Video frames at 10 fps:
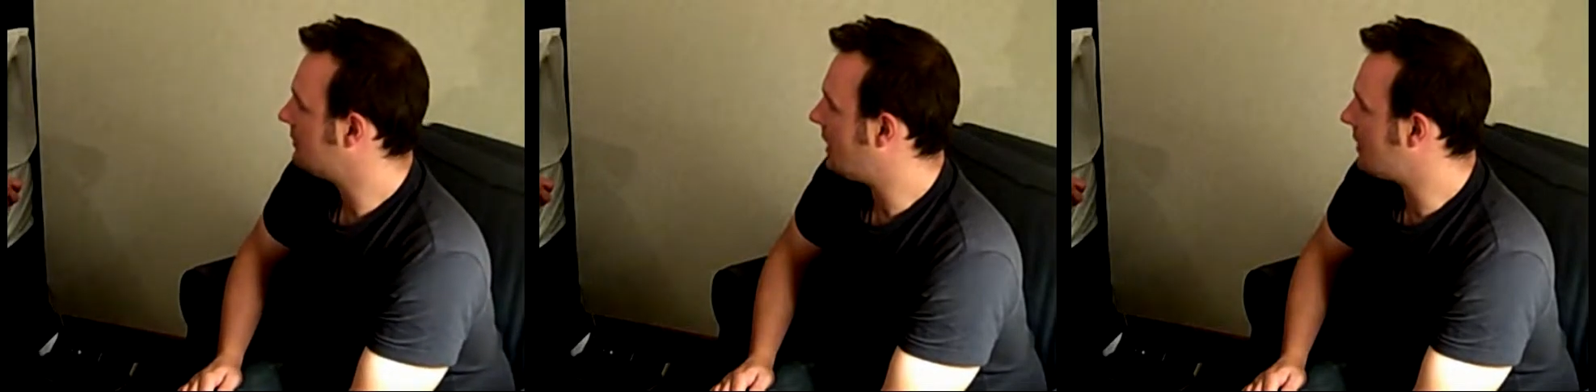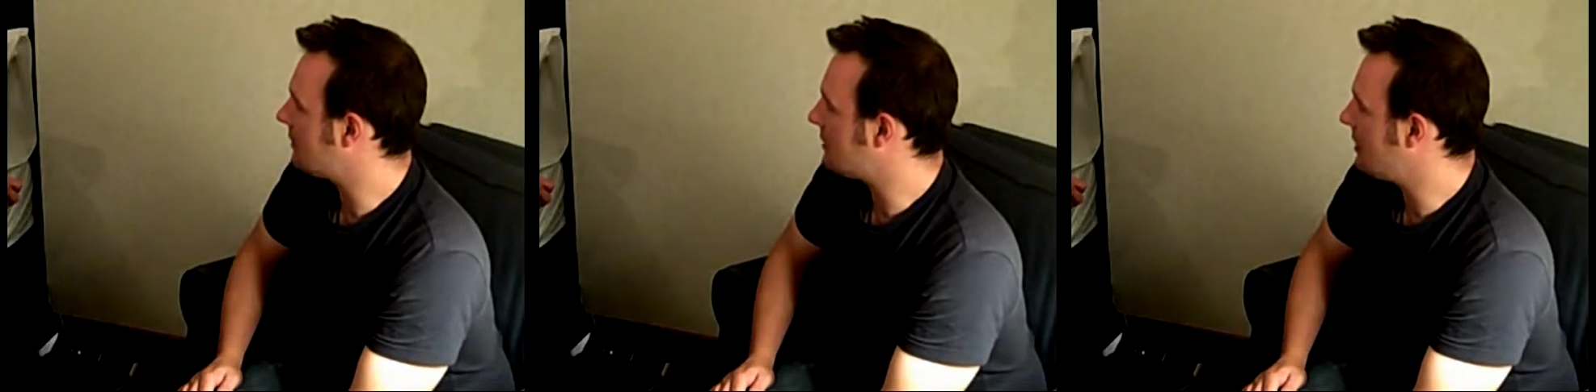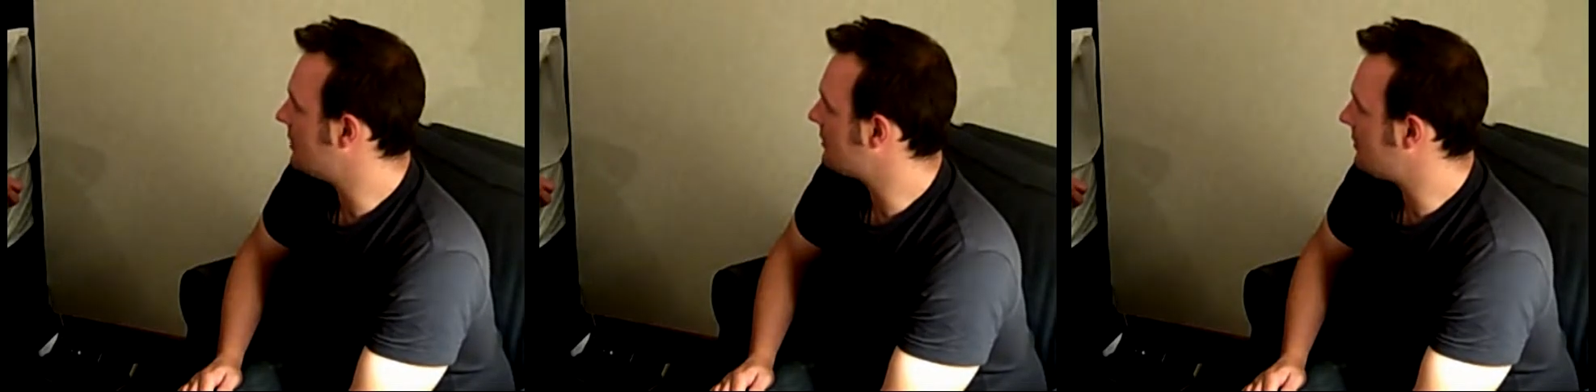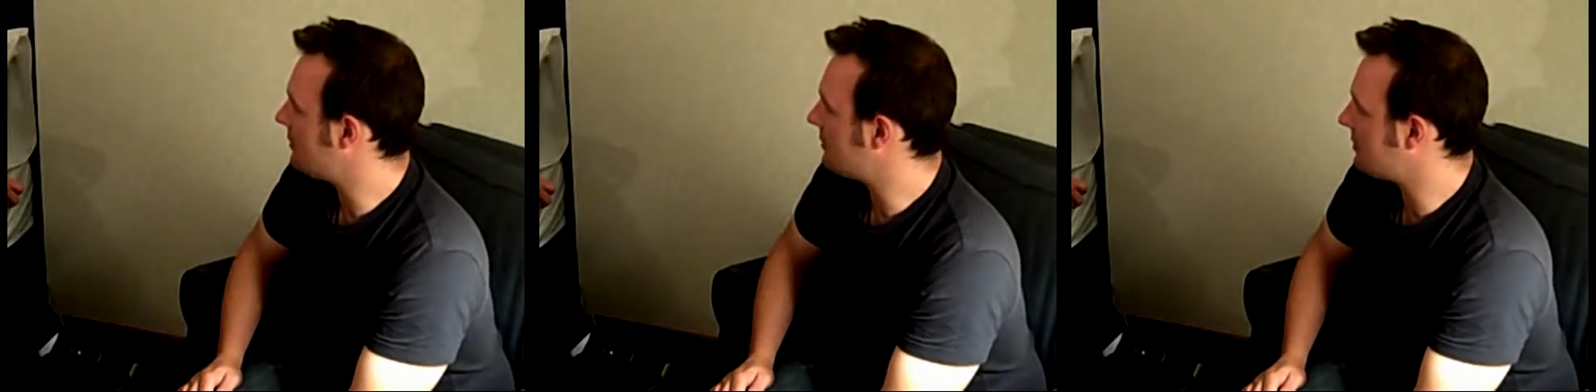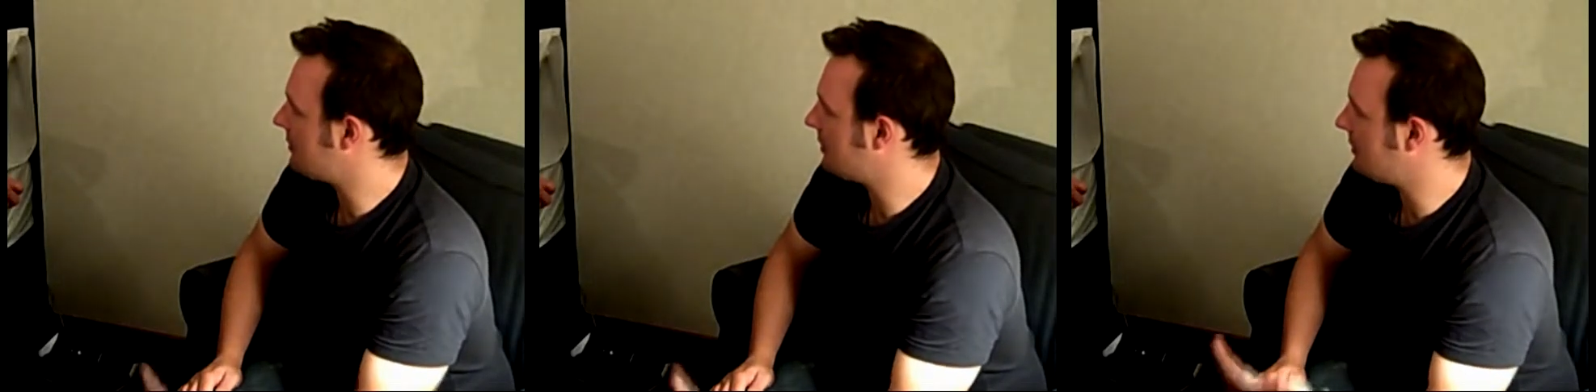8 or 10 years old or
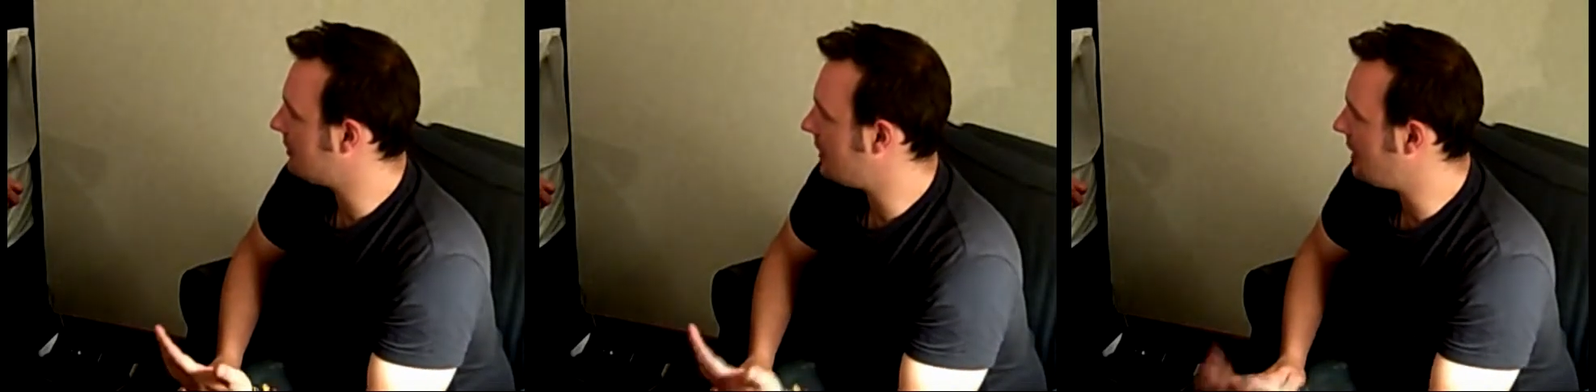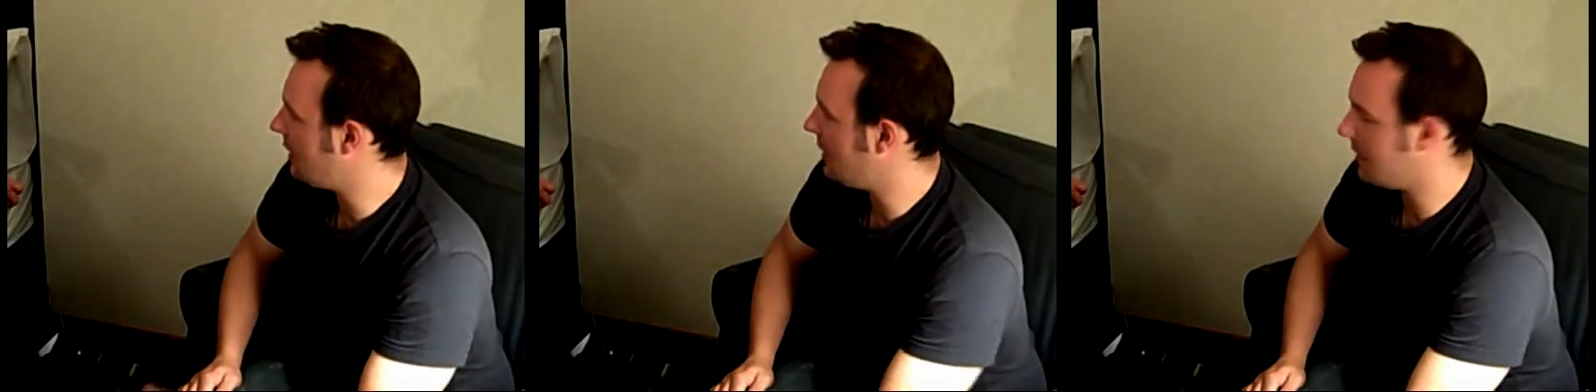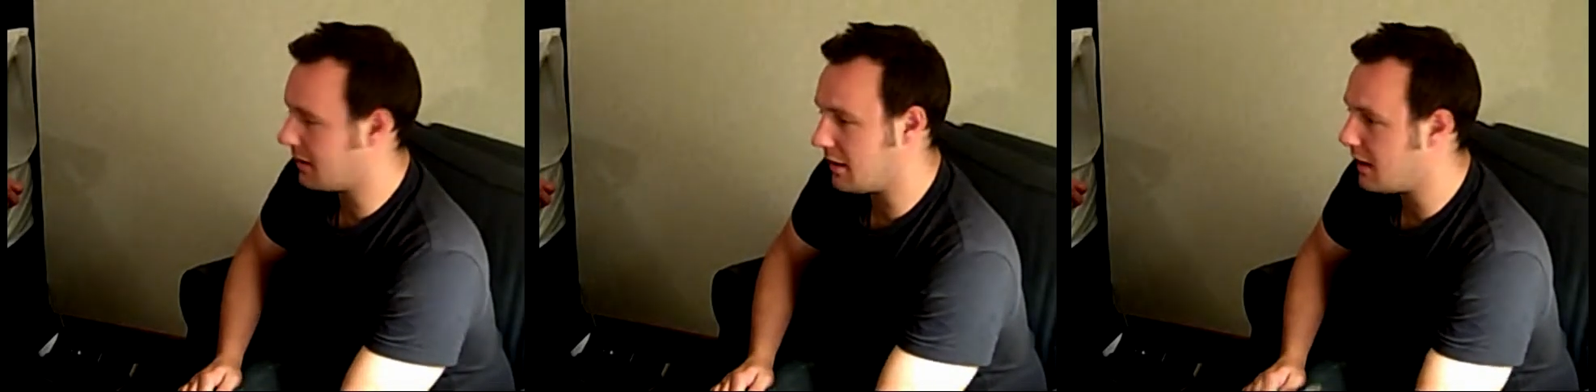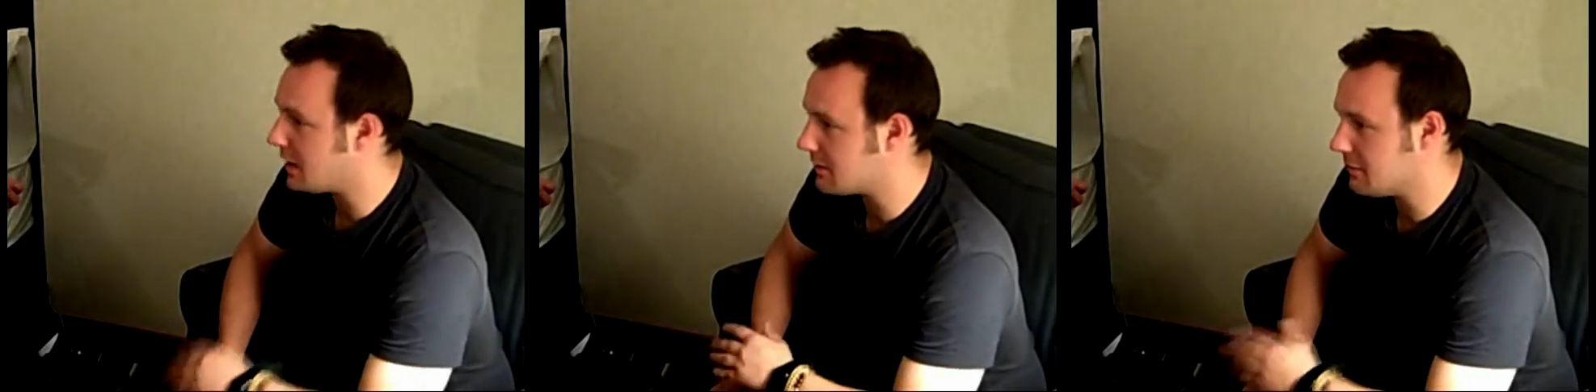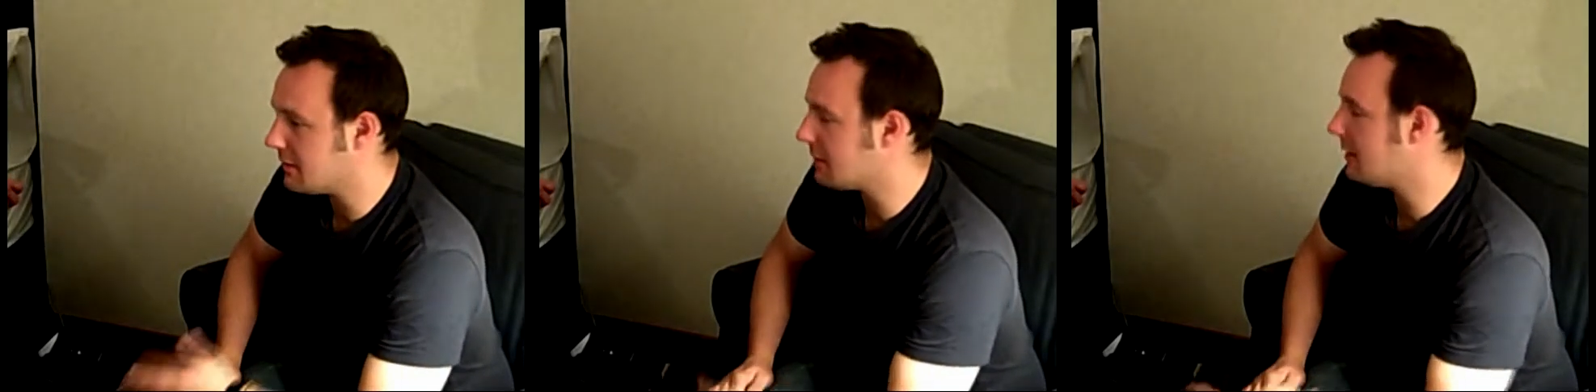something like that, and again, ask me
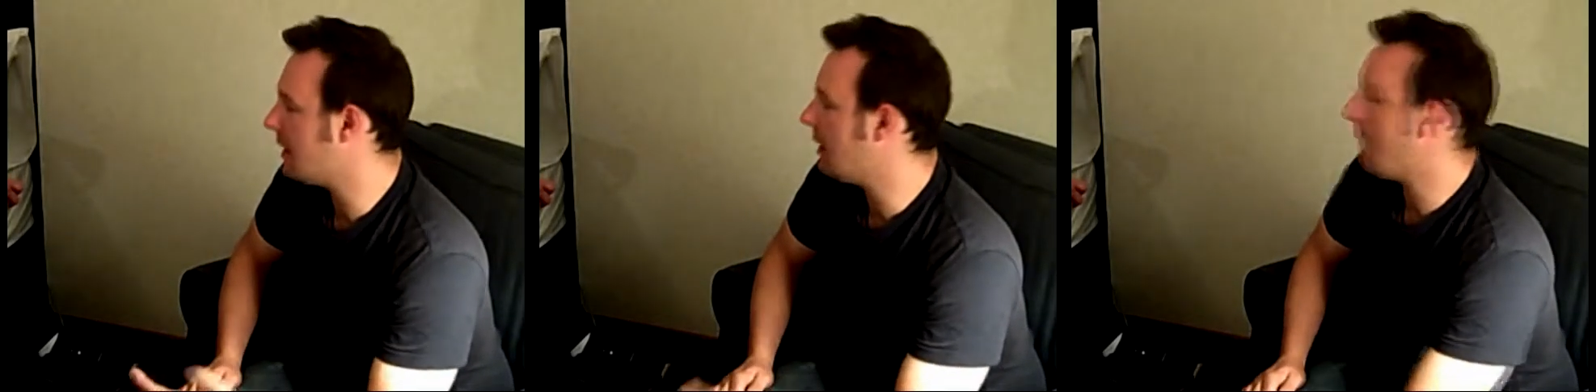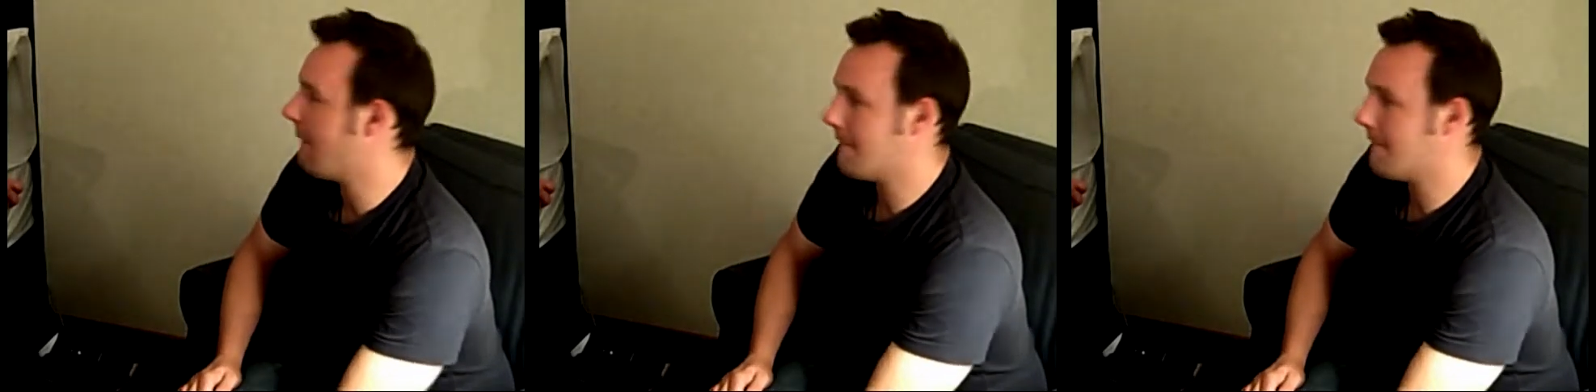to do it now.